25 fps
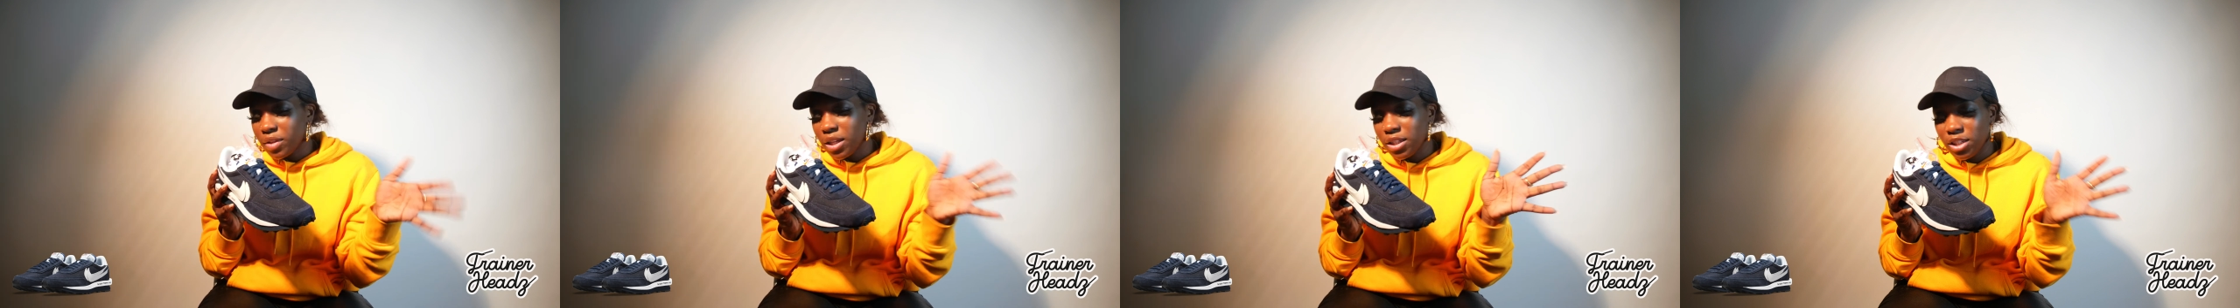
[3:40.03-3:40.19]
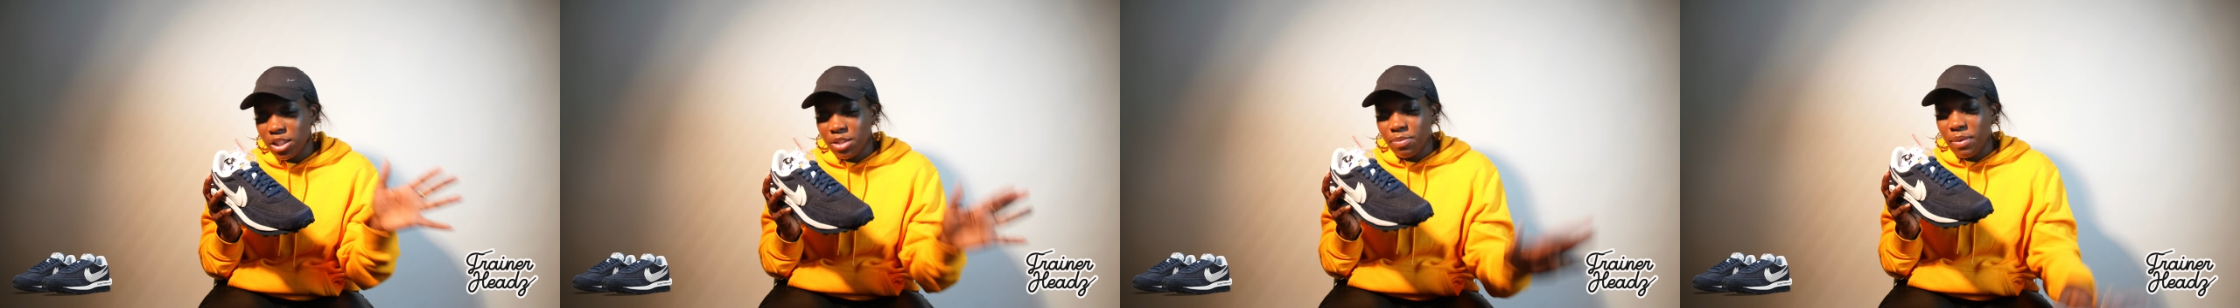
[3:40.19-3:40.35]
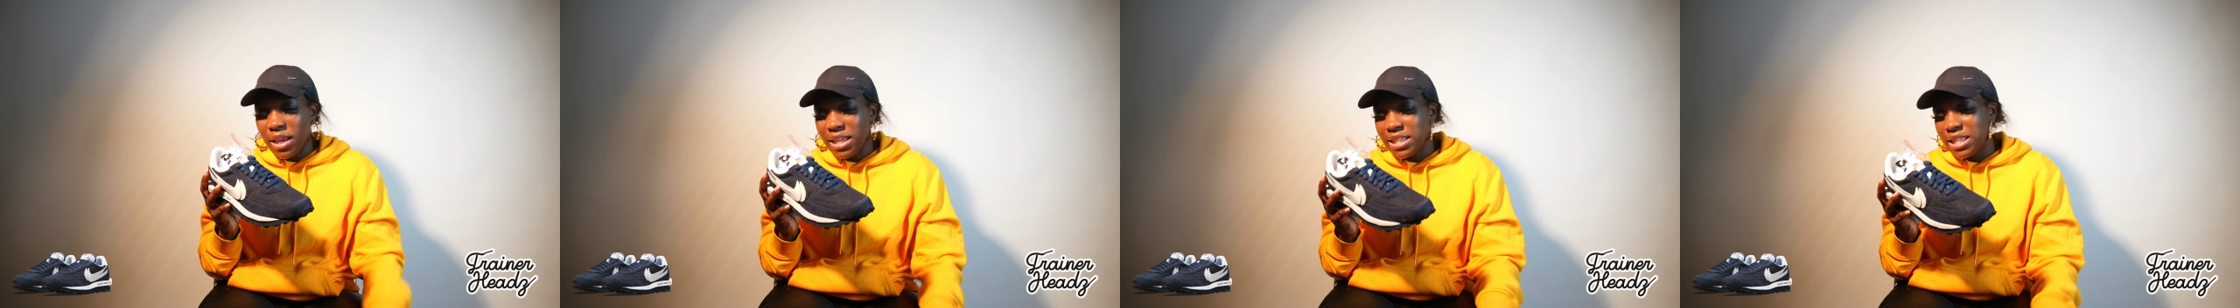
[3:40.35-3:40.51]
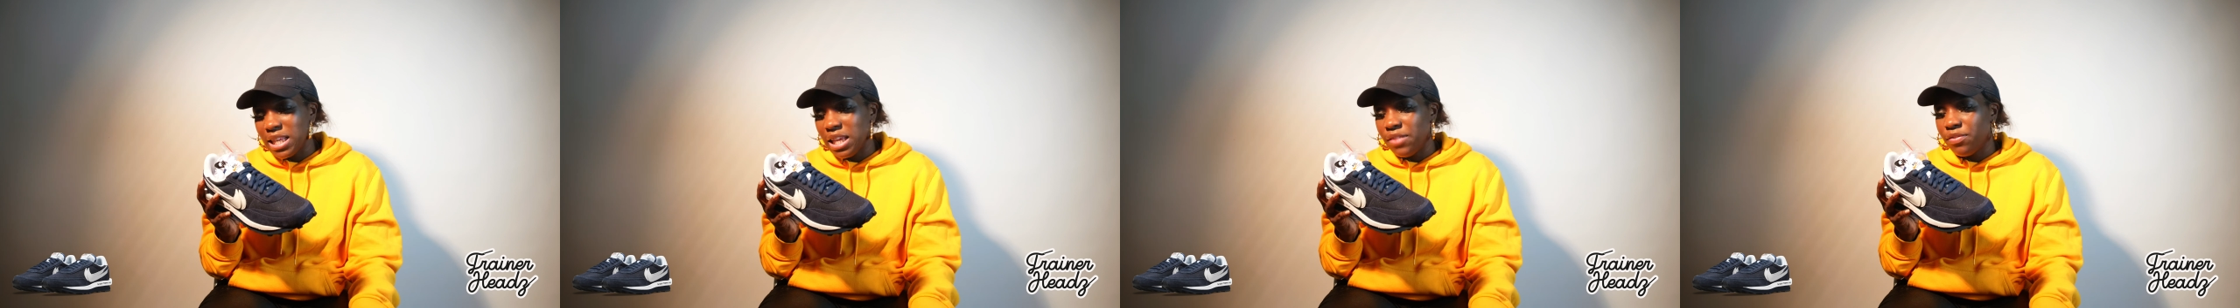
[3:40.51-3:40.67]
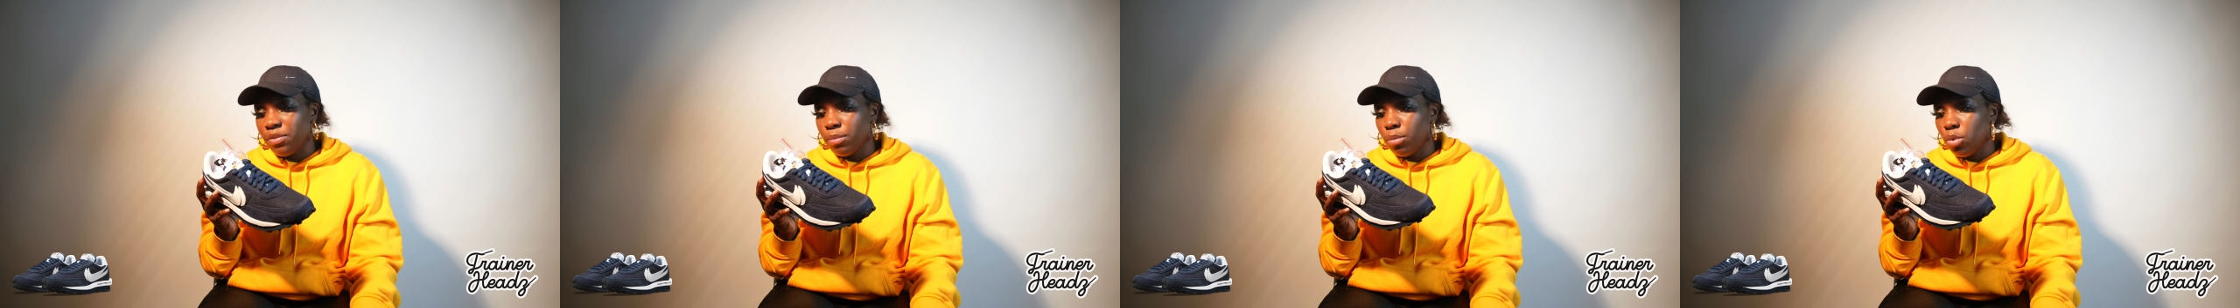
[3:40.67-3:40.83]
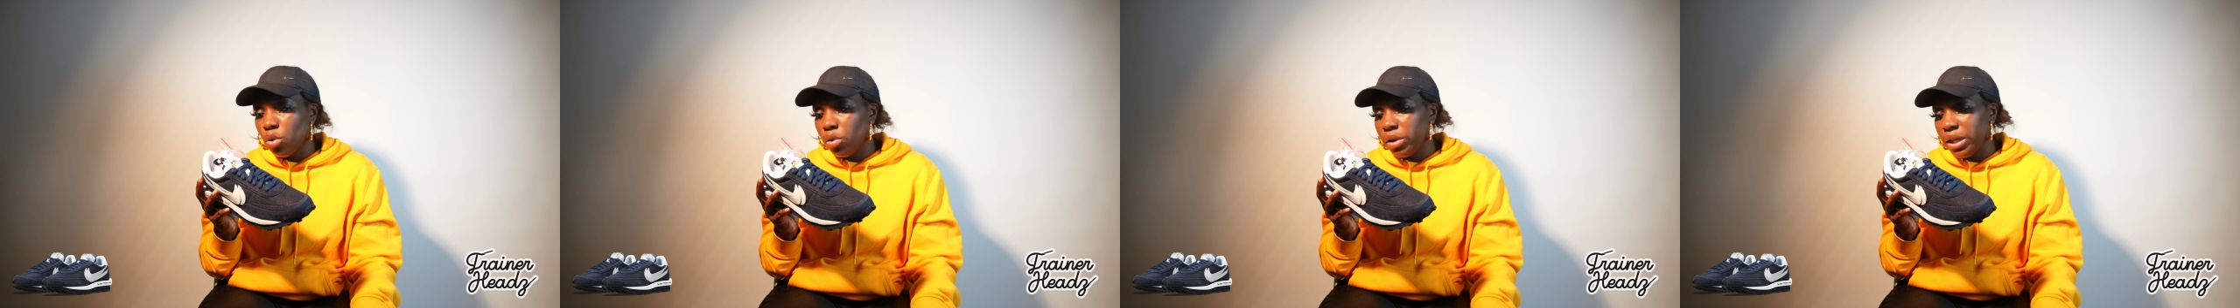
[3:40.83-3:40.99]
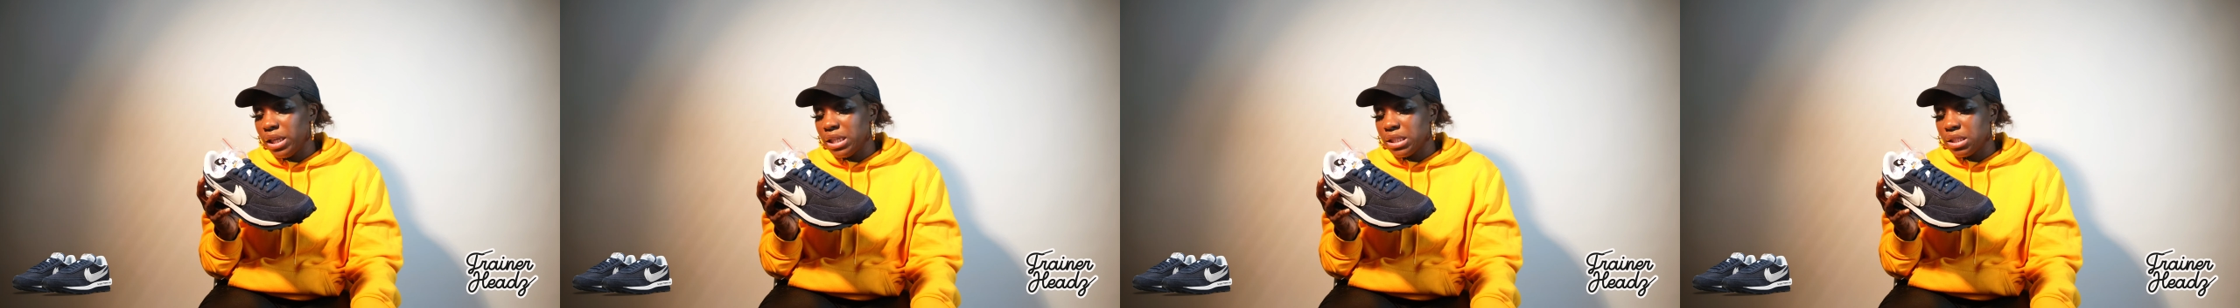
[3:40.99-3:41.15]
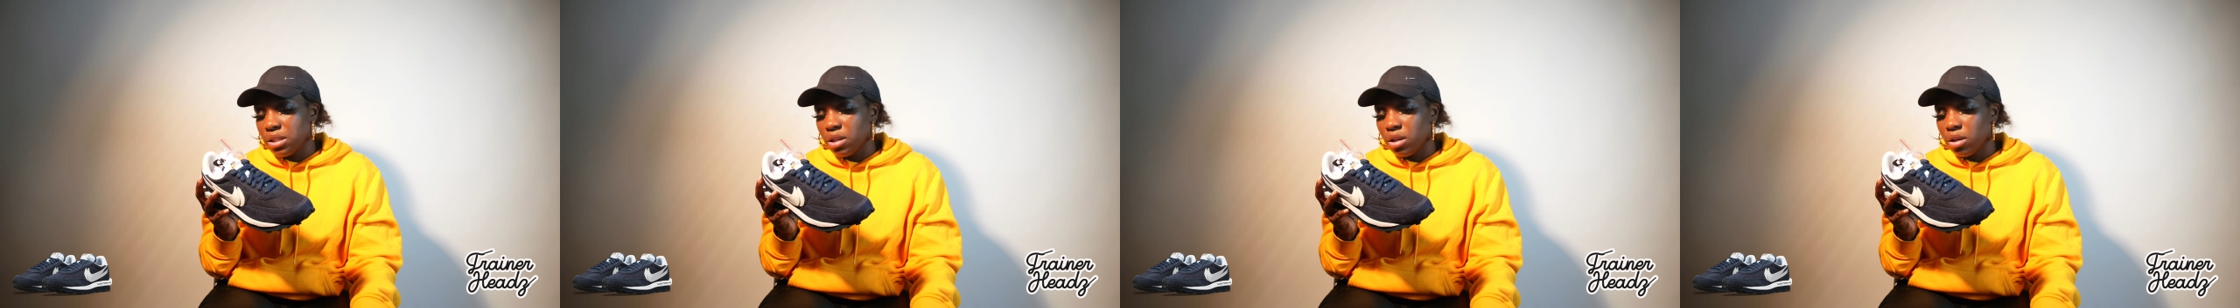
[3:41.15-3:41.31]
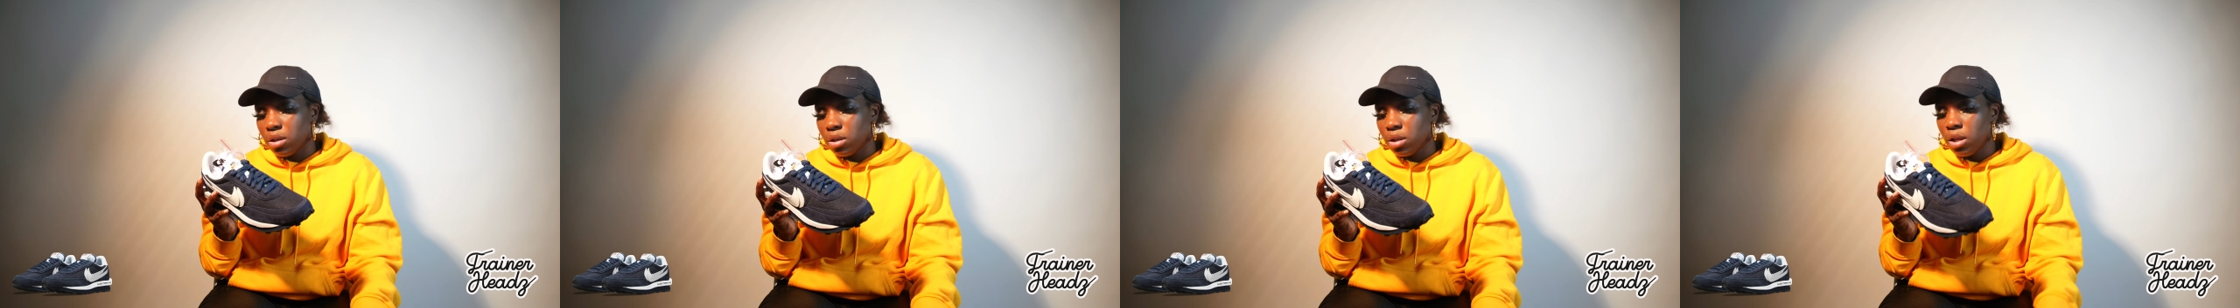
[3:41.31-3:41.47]
just makes it even more
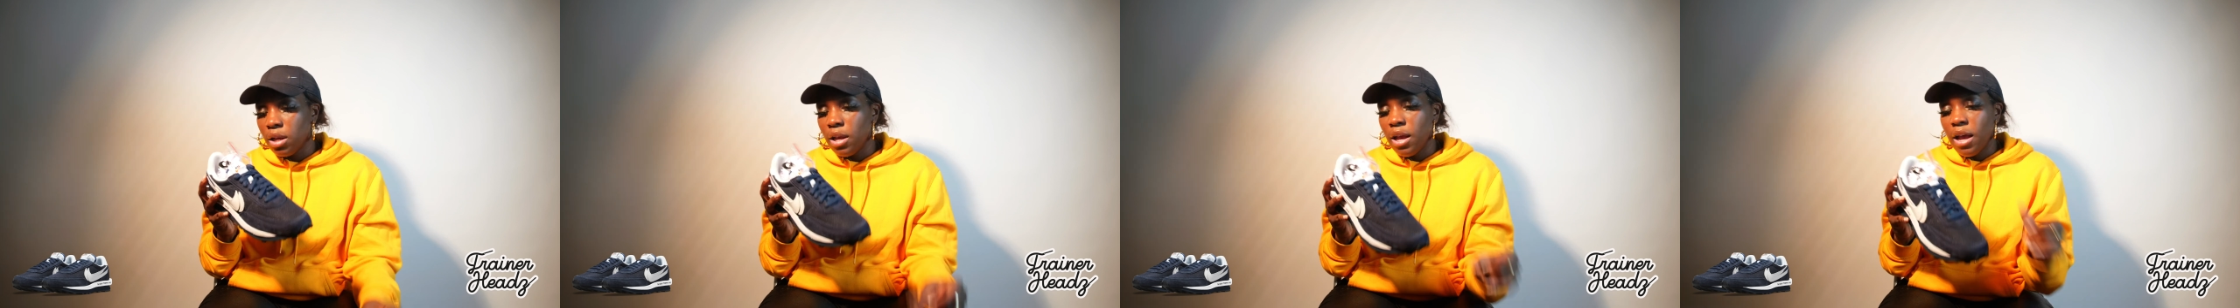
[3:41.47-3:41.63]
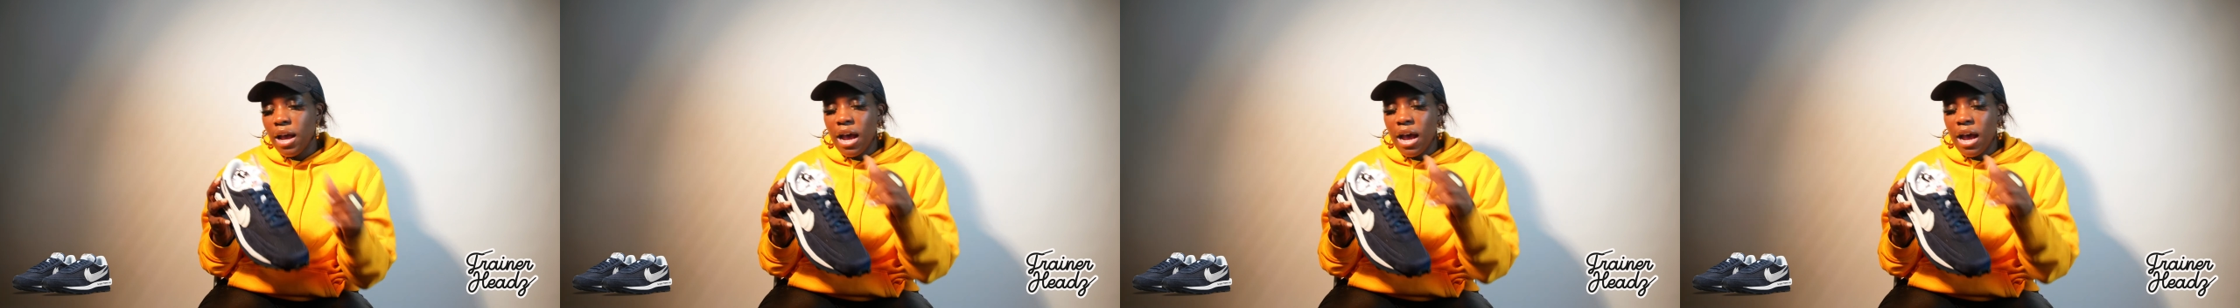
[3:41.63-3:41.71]
easier.